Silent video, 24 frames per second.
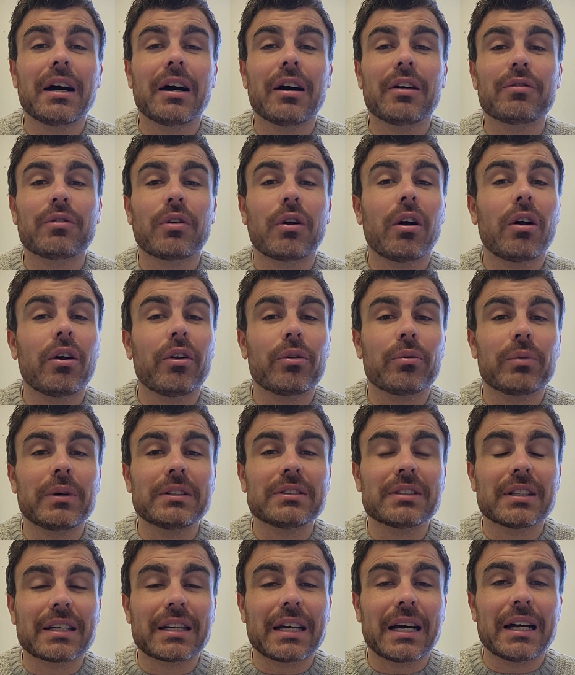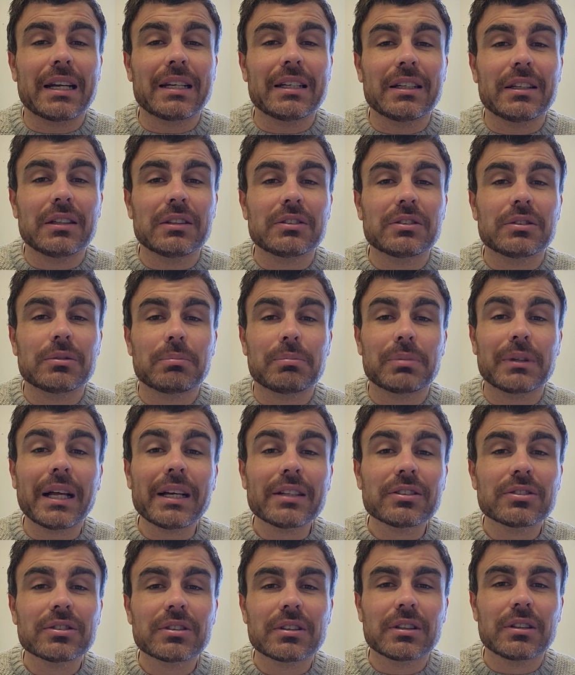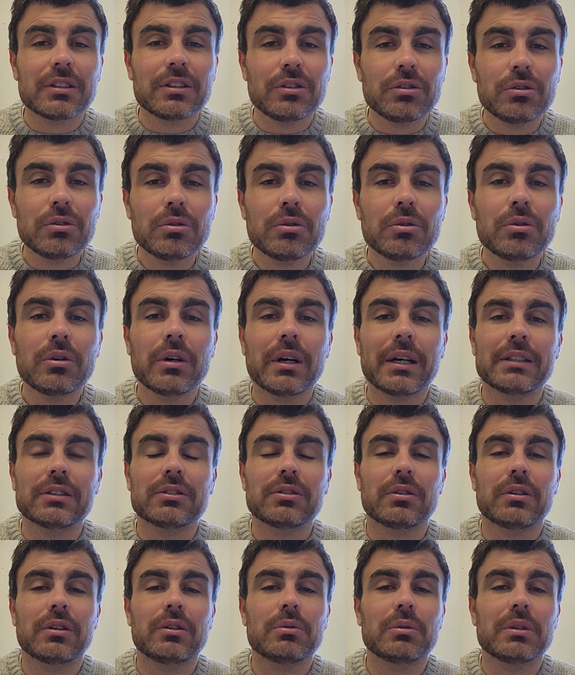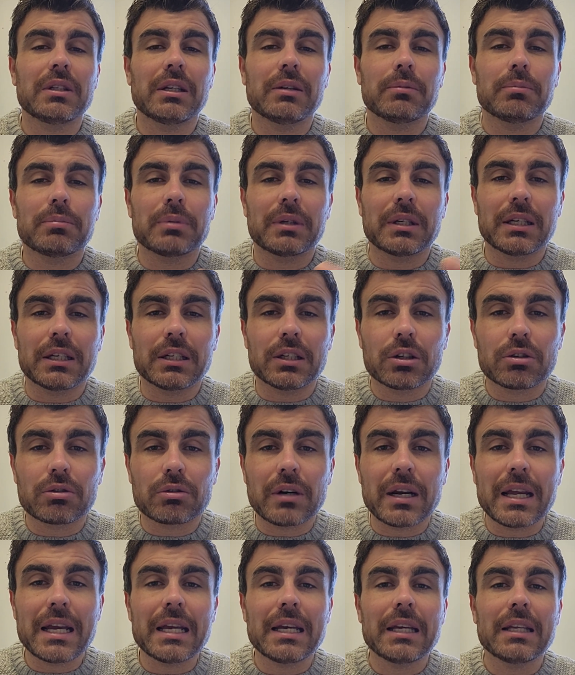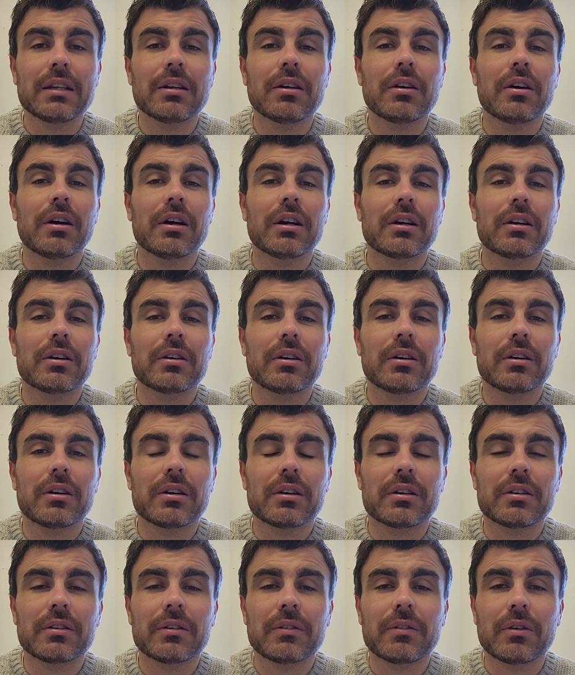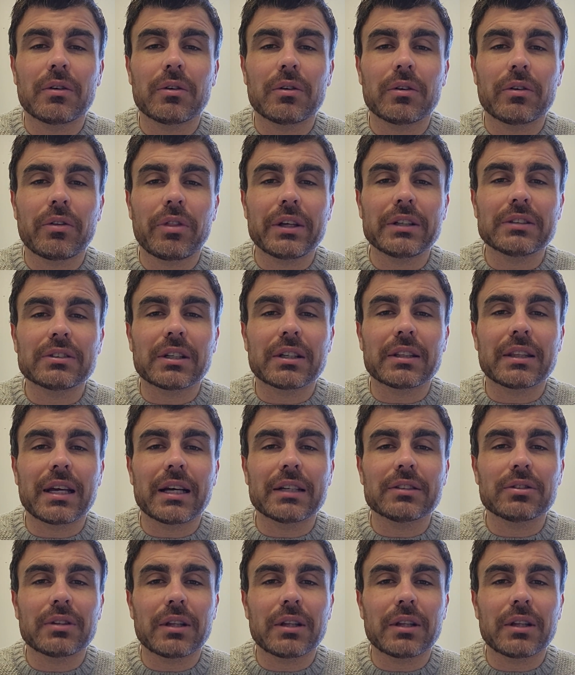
for all the ways that God has blessed you, and so you would bring in grain or things like that.